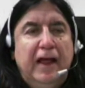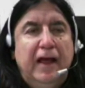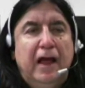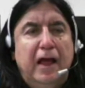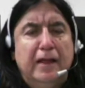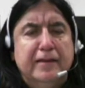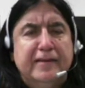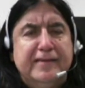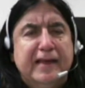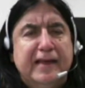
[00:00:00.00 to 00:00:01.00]
The
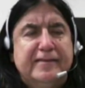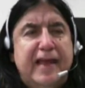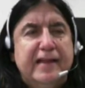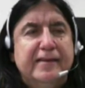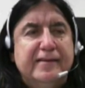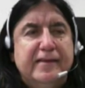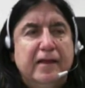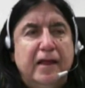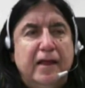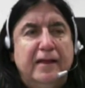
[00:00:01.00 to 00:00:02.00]
sixth sense
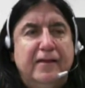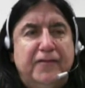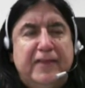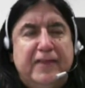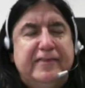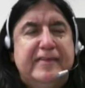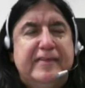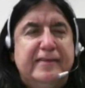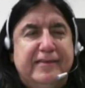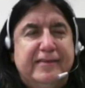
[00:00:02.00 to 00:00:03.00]
and the fifth sense
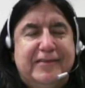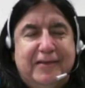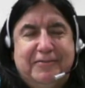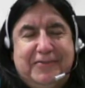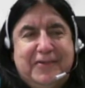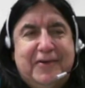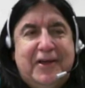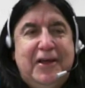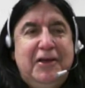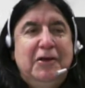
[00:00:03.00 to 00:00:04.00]
is,
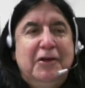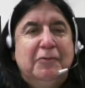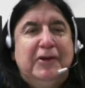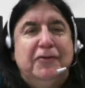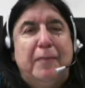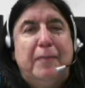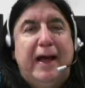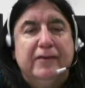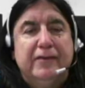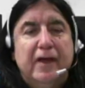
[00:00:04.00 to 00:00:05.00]
we talk
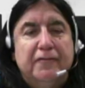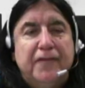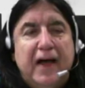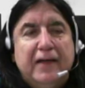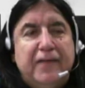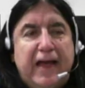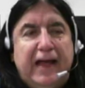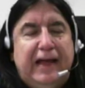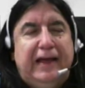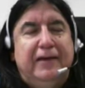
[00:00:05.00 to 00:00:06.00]
about
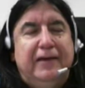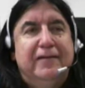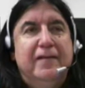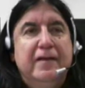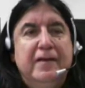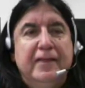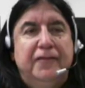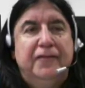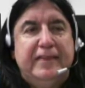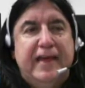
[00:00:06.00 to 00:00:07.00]
5A, the
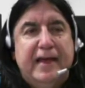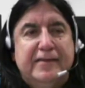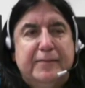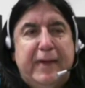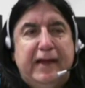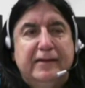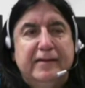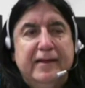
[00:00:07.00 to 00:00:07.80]
fifth aspect.